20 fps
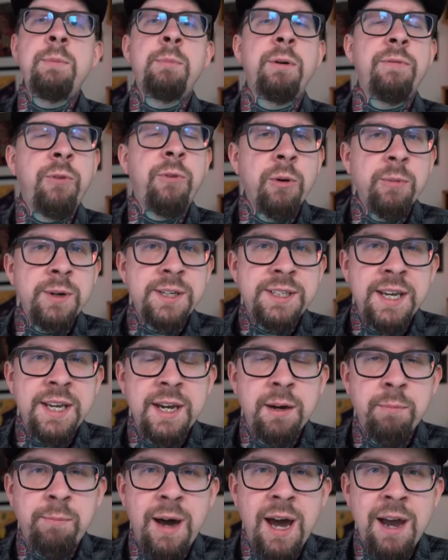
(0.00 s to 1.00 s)
And before we say
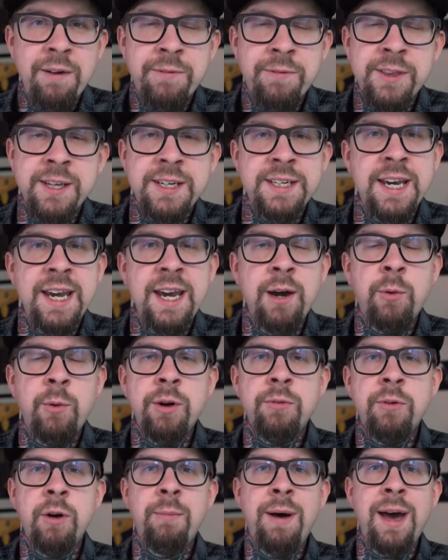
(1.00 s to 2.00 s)
goodbye for the day, I want
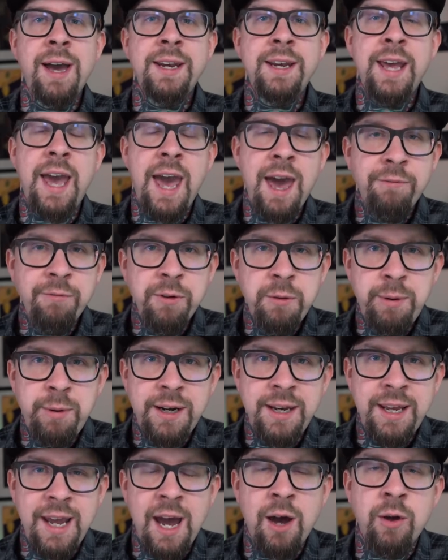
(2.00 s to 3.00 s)
to remind
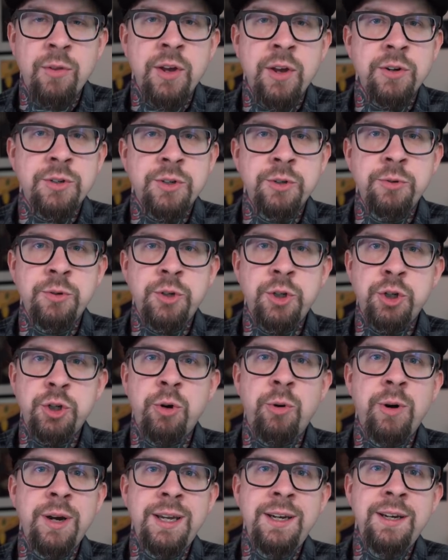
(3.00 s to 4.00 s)
everybody out there to
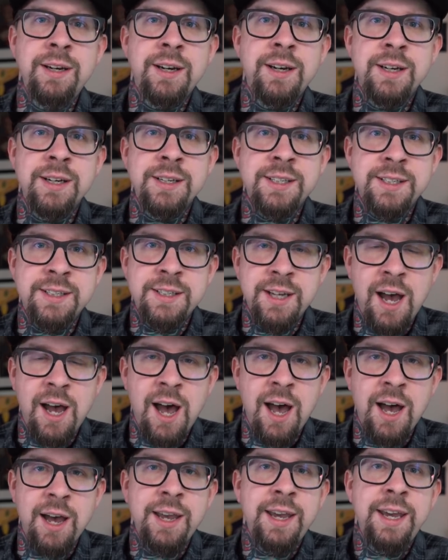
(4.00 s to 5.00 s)
join
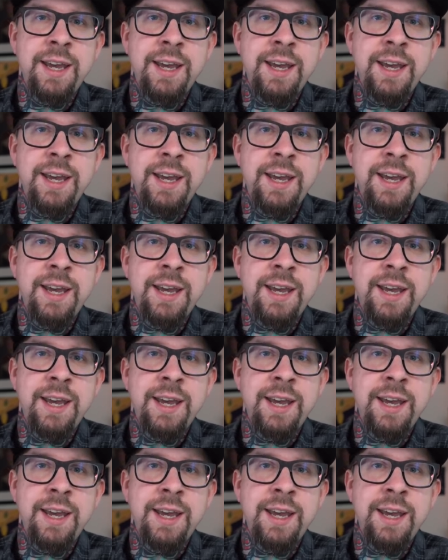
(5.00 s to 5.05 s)
CASA.